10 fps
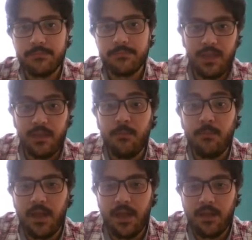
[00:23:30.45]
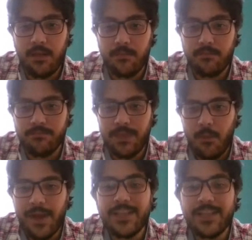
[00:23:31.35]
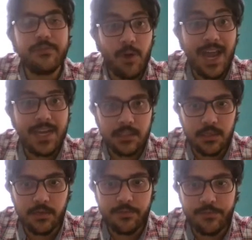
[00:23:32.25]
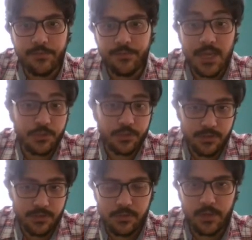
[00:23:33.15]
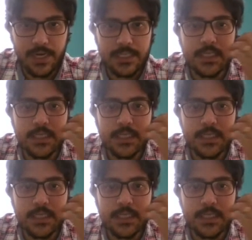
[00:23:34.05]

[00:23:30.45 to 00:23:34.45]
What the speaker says: in a wider variety of questions, right?